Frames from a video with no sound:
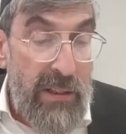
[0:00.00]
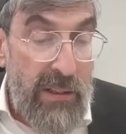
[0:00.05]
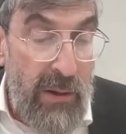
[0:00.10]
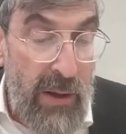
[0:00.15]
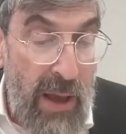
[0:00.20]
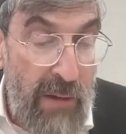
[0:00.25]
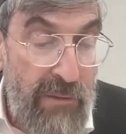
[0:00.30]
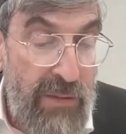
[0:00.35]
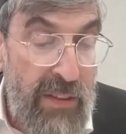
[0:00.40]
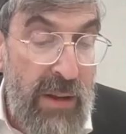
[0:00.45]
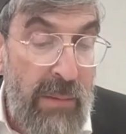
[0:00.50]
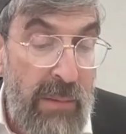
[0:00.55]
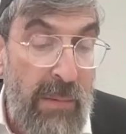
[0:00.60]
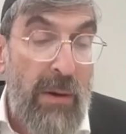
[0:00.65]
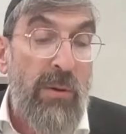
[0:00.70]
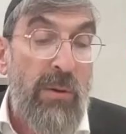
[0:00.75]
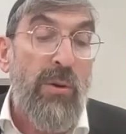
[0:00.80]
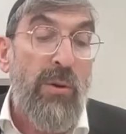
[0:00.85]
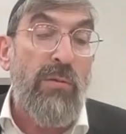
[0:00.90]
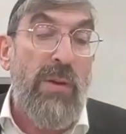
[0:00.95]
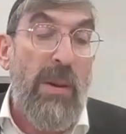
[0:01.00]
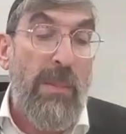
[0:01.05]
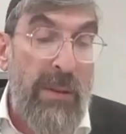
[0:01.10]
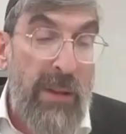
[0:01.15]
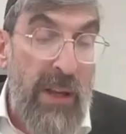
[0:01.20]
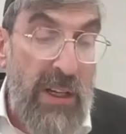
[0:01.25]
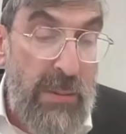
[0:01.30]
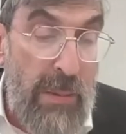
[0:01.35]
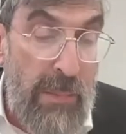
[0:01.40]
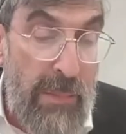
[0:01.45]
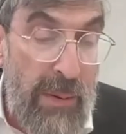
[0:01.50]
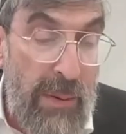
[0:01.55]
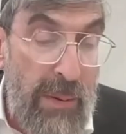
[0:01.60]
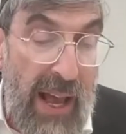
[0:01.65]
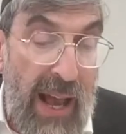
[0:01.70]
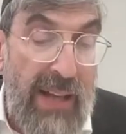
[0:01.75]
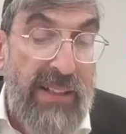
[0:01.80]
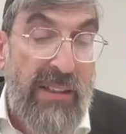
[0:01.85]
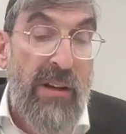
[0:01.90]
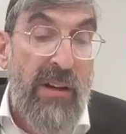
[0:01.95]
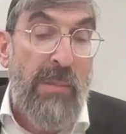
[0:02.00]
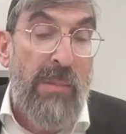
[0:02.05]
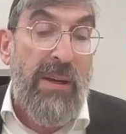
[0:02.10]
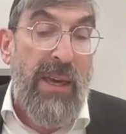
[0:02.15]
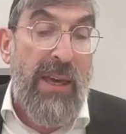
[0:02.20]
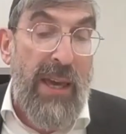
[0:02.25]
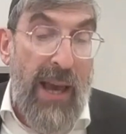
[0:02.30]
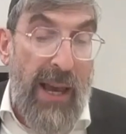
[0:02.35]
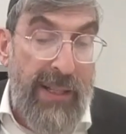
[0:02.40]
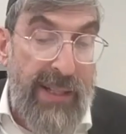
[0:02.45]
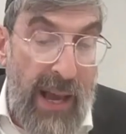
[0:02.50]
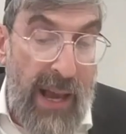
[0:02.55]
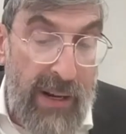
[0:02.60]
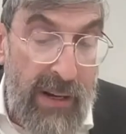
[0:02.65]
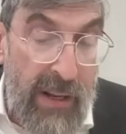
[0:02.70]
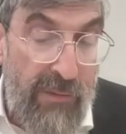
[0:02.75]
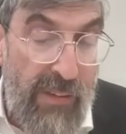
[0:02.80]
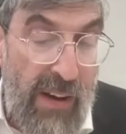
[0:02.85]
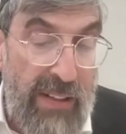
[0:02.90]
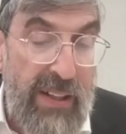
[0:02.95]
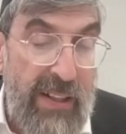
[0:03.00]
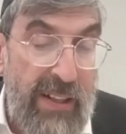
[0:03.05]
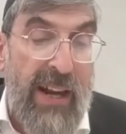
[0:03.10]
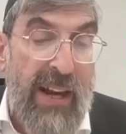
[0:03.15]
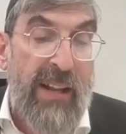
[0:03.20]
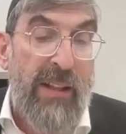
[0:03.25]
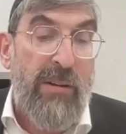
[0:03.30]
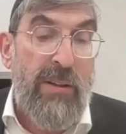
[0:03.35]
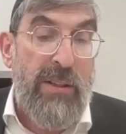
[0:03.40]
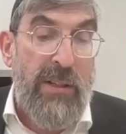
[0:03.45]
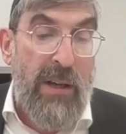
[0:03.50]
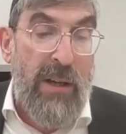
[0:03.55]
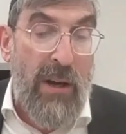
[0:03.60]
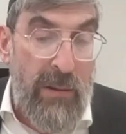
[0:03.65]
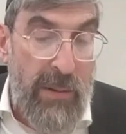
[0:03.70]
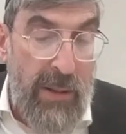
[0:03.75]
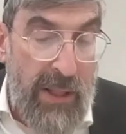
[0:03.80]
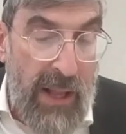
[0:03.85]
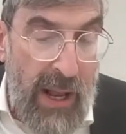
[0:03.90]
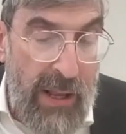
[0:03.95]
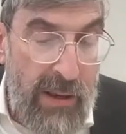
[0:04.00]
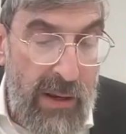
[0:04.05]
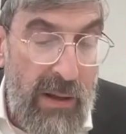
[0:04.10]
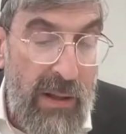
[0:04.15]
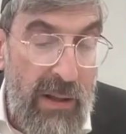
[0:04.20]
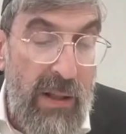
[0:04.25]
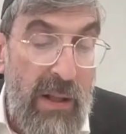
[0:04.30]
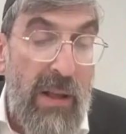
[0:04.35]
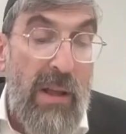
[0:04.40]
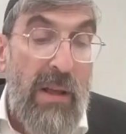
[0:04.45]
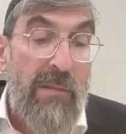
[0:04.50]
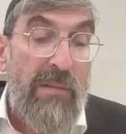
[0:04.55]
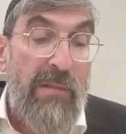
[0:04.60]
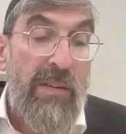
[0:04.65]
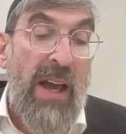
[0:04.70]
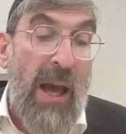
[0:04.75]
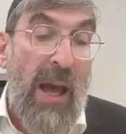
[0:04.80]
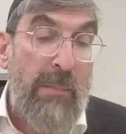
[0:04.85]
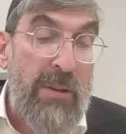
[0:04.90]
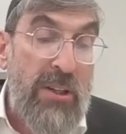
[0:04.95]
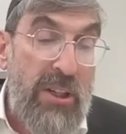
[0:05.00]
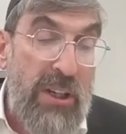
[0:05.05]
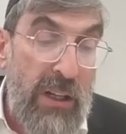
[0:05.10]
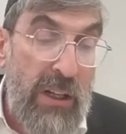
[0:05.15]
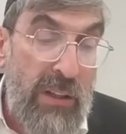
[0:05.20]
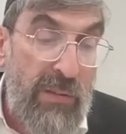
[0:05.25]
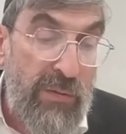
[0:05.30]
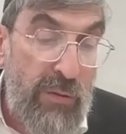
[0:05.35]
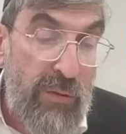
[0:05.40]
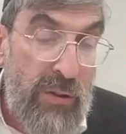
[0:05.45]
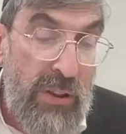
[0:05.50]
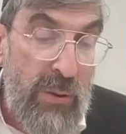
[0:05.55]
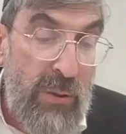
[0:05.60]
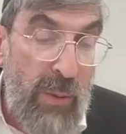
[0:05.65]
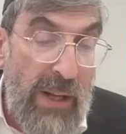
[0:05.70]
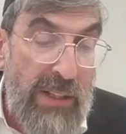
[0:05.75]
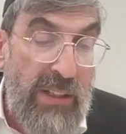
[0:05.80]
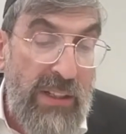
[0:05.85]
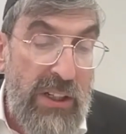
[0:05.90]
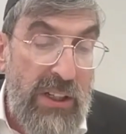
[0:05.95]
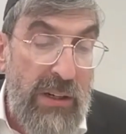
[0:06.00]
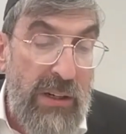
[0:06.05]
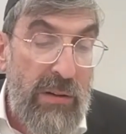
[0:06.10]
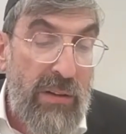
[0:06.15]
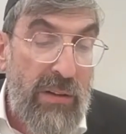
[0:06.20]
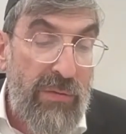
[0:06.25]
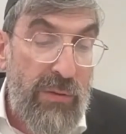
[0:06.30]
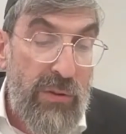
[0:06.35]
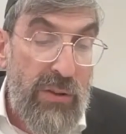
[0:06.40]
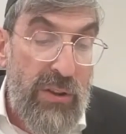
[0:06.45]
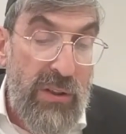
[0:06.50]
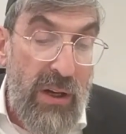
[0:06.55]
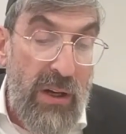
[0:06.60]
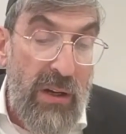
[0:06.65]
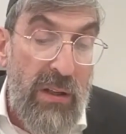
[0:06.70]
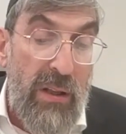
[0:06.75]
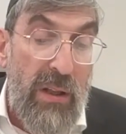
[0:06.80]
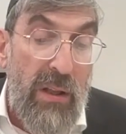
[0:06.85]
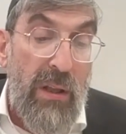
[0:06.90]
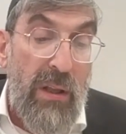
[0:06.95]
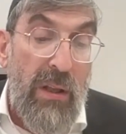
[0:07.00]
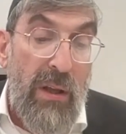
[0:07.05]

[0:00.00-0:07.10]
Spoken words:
So, and for the Gemara, who Rabbi Elazar ben Pedas, the Amakiyai Tana, he found the Tana goes according to Tanya. The Kama Shir Tfusa, what's the Shir Tfusa?